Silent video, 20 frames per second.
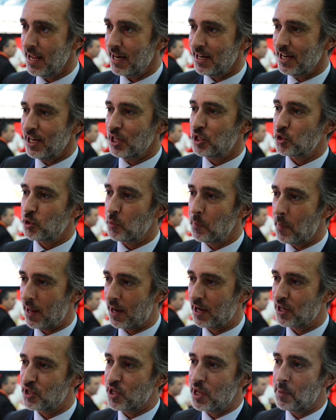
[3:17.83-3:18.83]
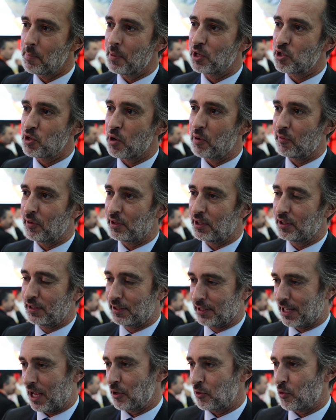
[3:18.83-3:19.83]
needs to manage the image of a
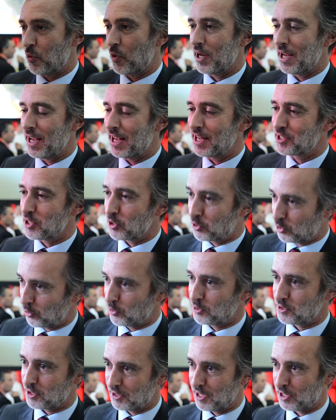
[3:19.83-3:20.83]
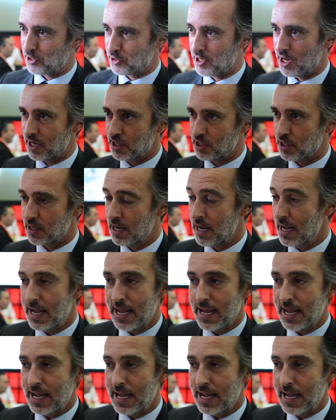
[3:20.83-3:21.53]
country as a touristic destination,